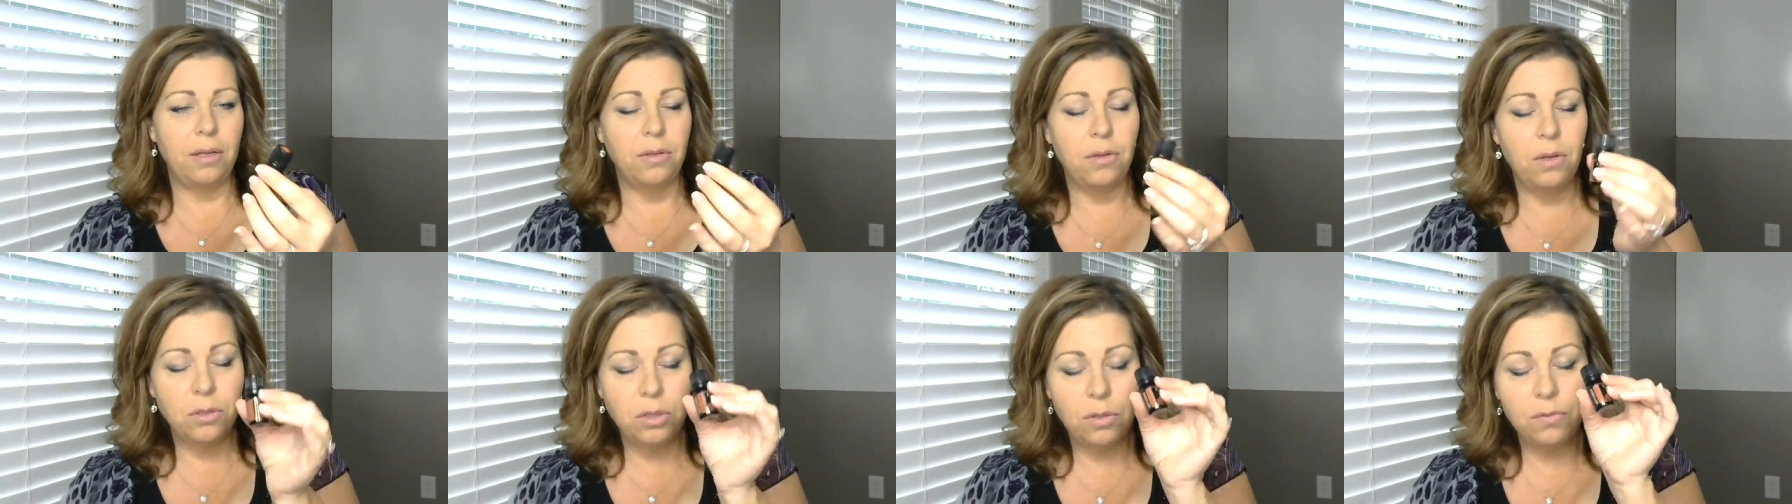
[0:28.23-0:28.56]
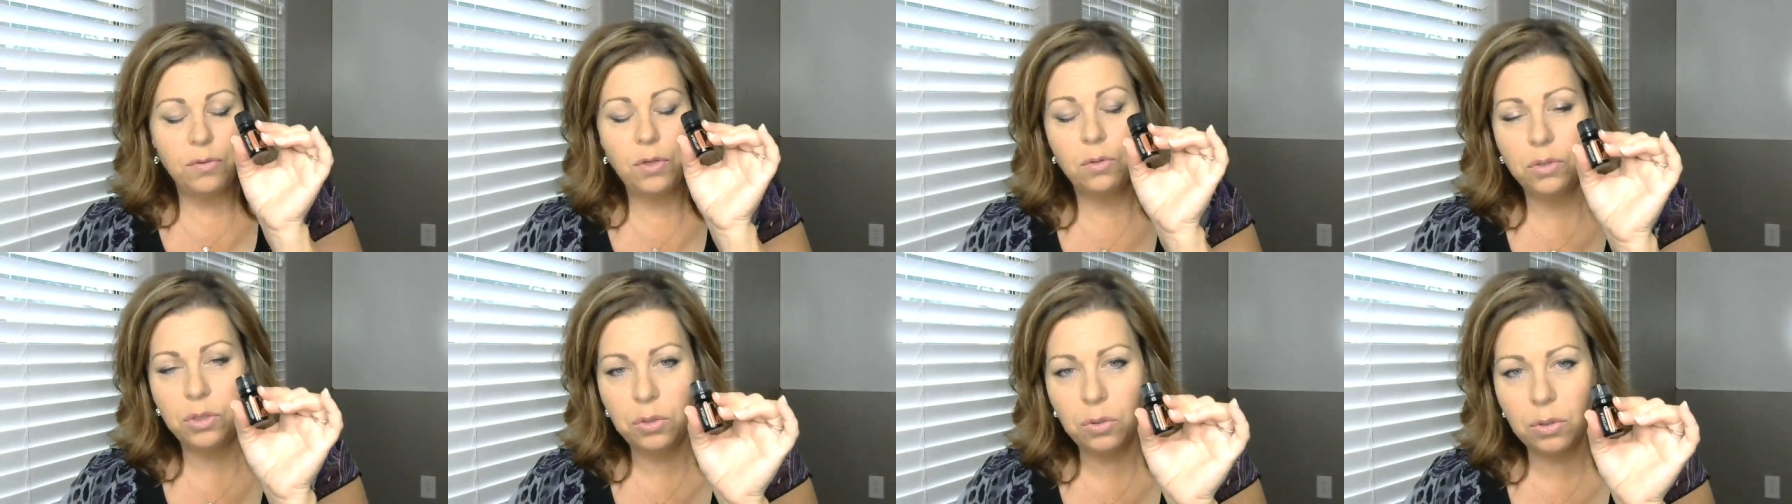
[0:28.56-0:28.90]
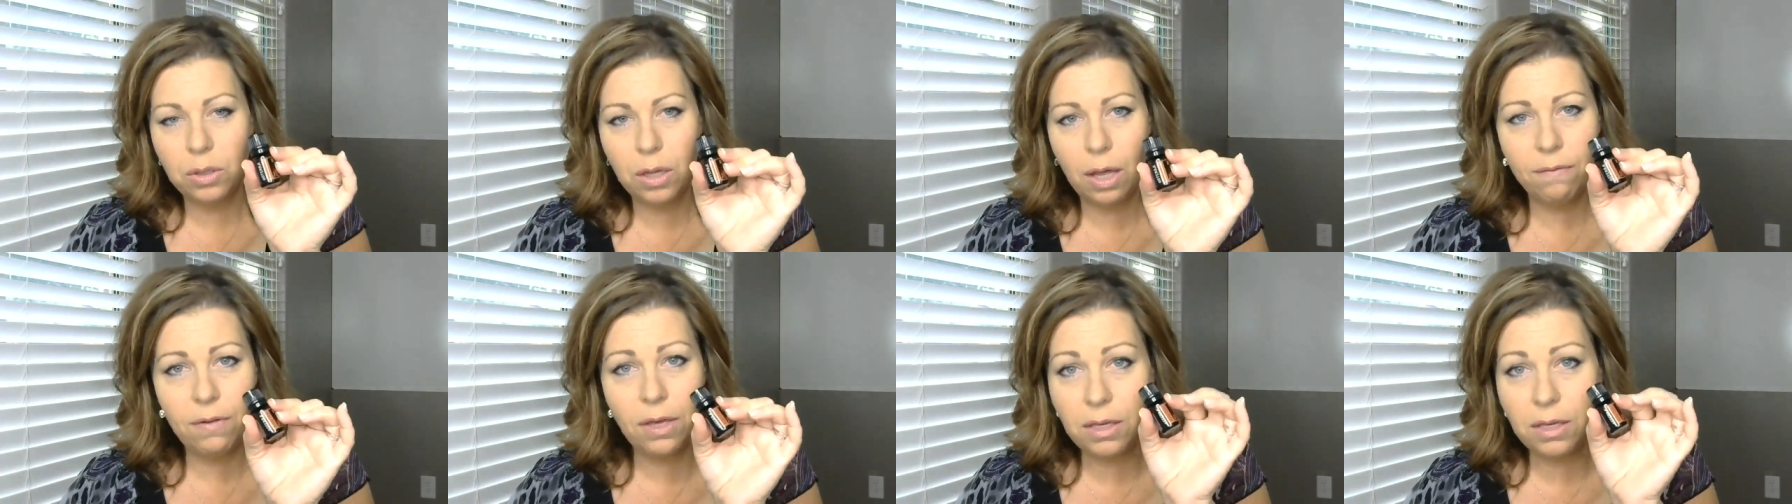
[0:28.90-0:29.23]
And those of you who do
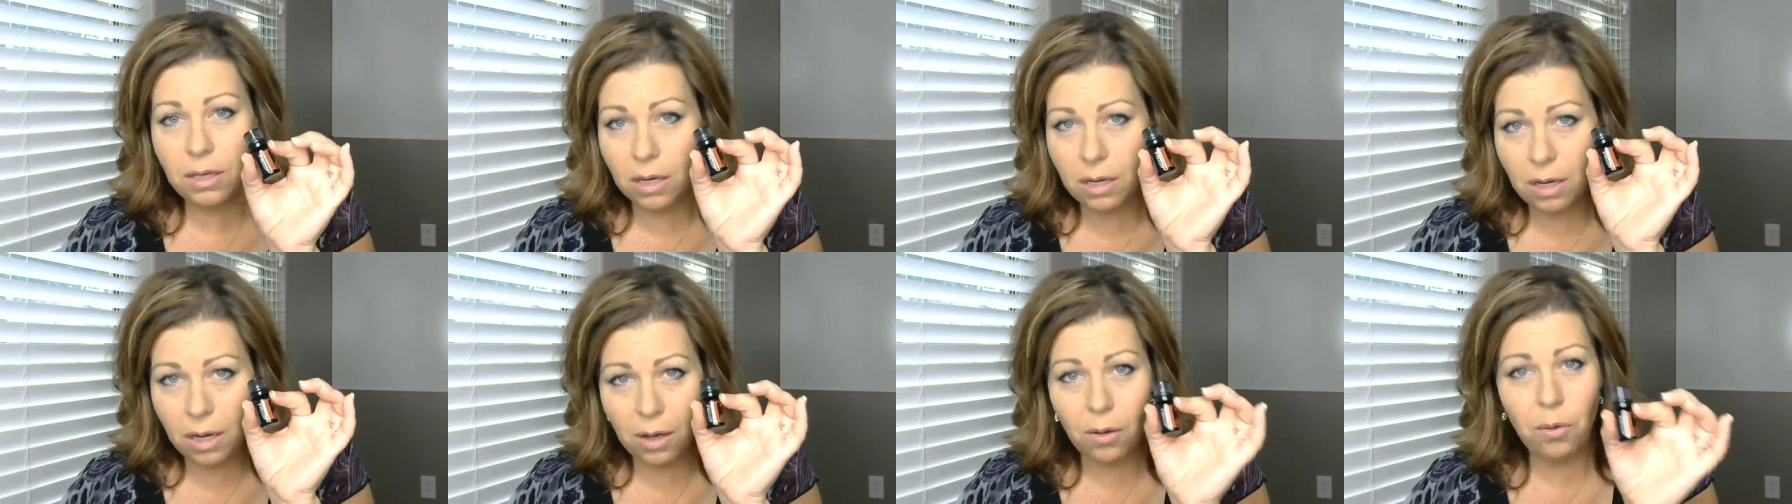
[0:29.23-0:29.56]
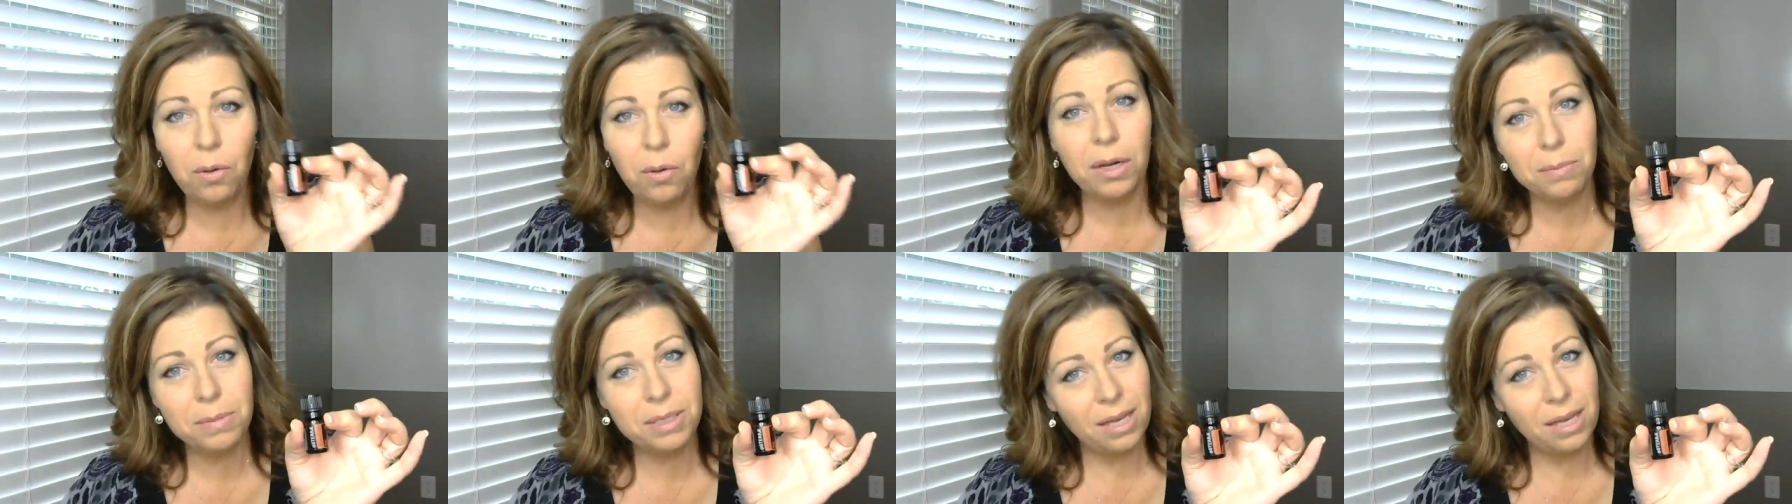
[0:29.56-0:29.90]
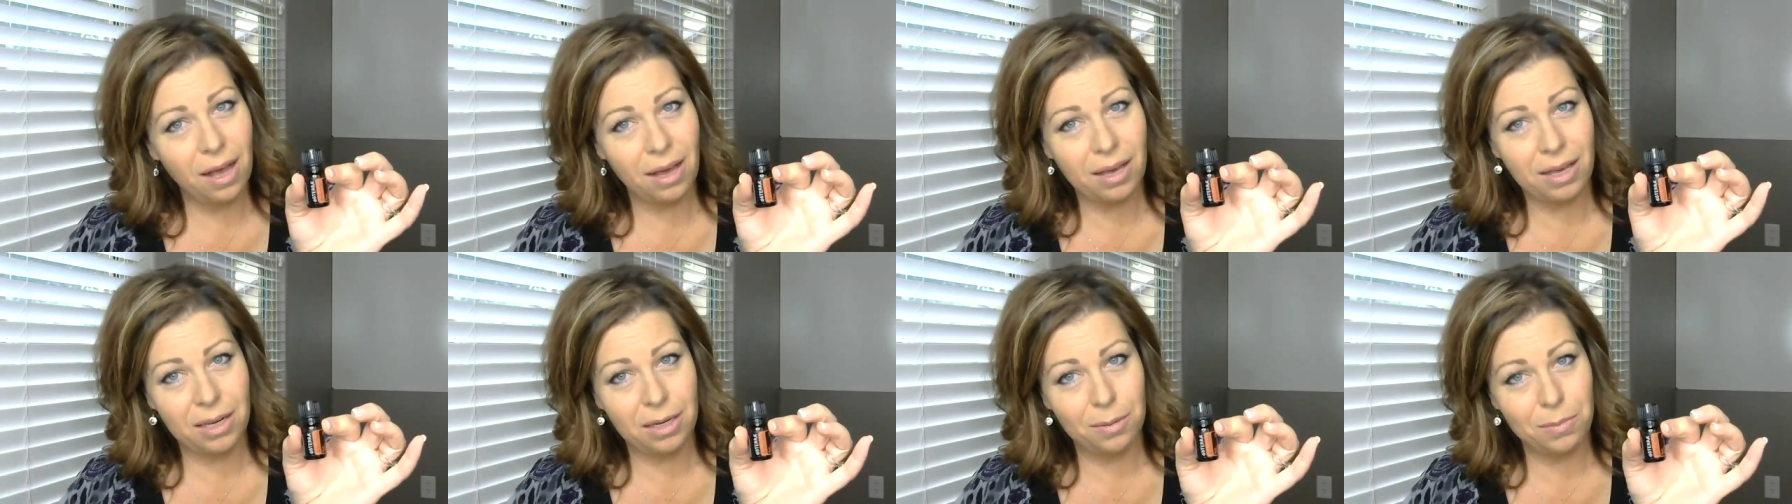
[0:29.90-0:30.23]
love it, you know what I'm
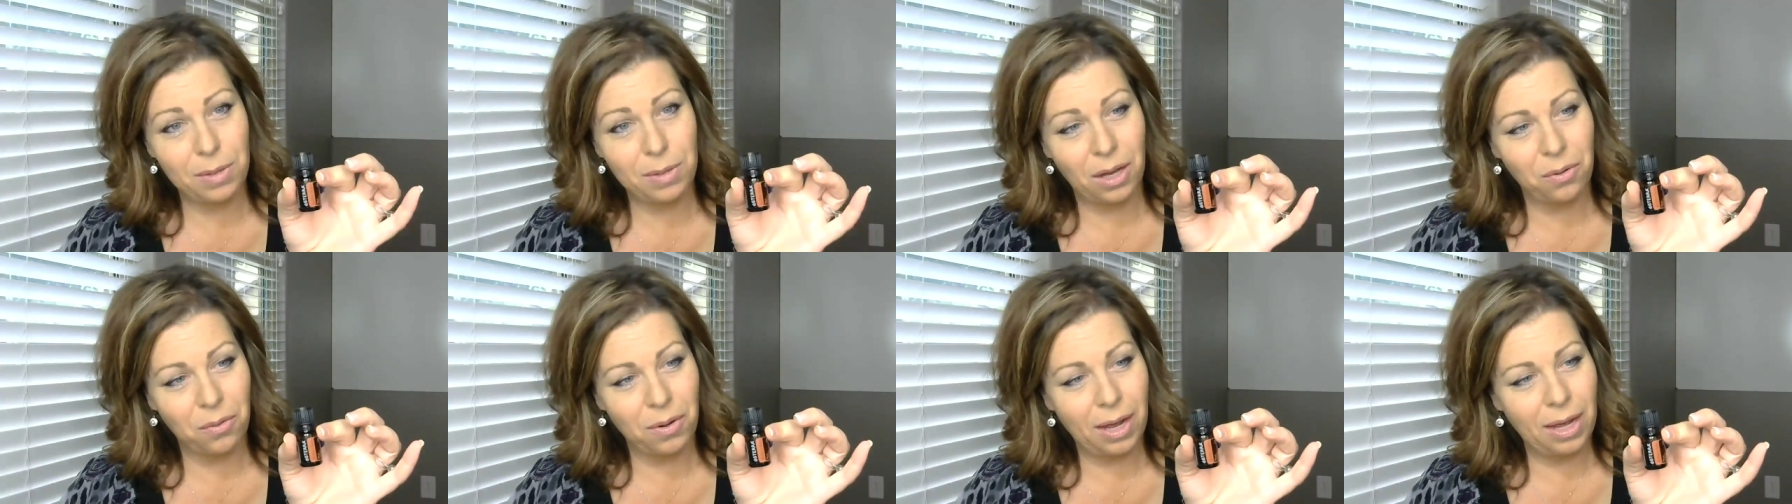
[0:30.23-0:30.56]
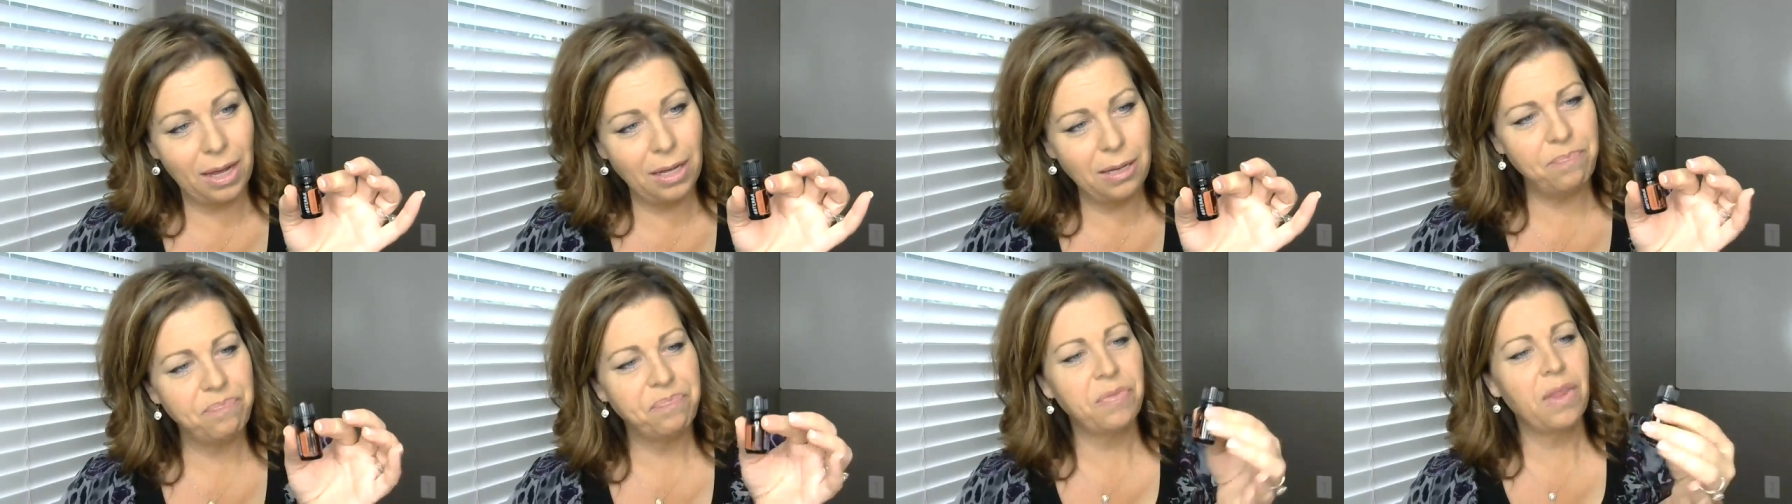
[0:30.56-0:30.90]
talking about, right?